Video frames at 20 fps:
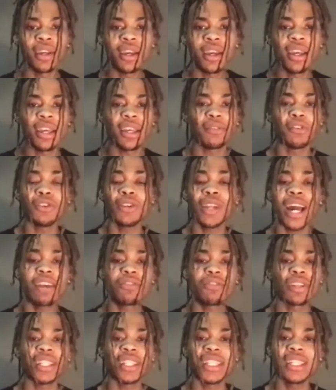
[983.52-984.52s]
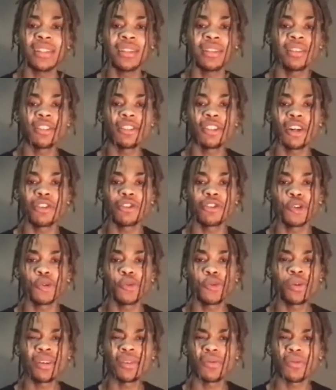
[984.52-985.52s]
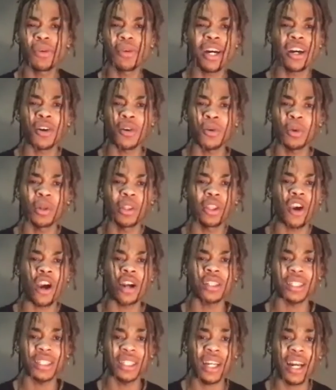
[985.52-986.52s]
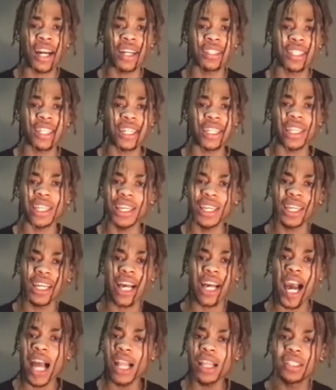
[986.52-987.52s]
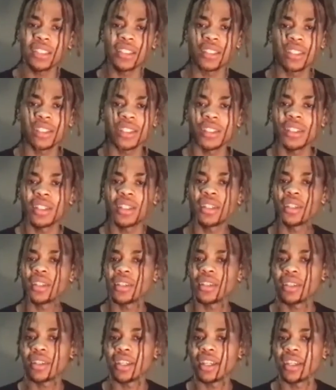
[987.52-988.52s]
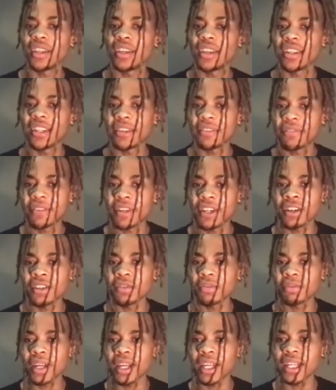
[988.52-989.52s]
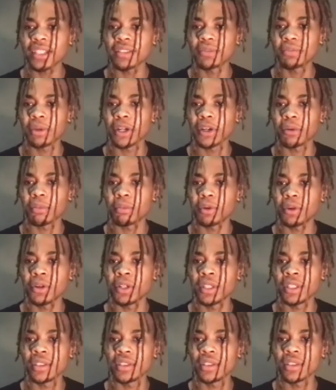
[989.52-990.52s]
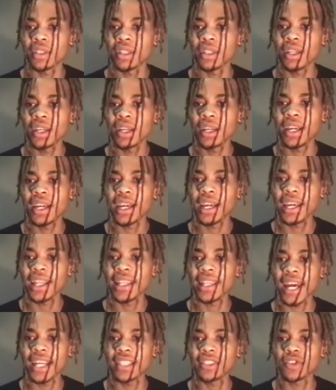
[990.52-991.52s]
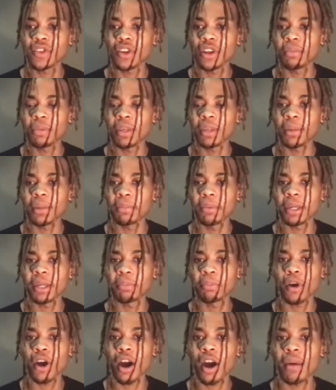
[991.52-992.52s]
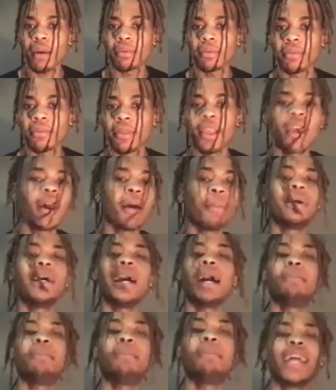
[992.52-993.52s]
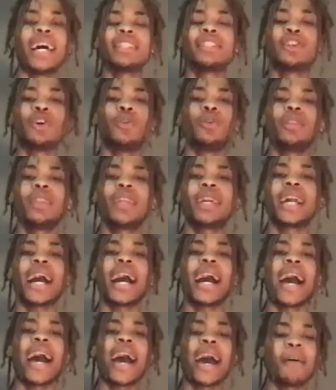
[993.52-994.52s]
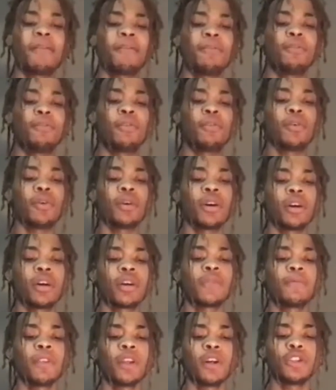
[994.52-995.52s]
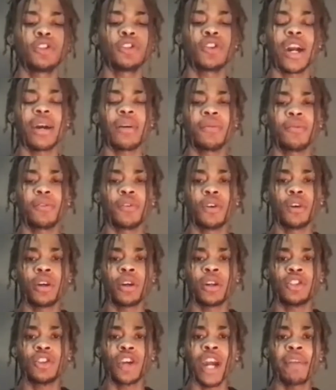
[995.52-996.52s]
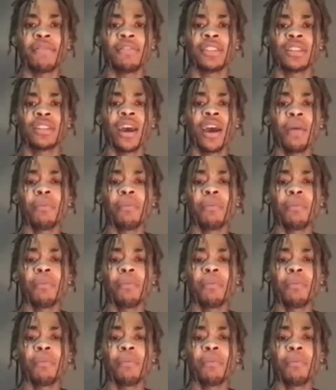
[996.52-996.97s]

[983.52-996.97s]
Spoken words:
If you're not really, doing well with yards at the contact in college, in the NFL, you're playing against bigger boys. And that's going to be a big problem. But I mean, that's the only thing I have for for Travis.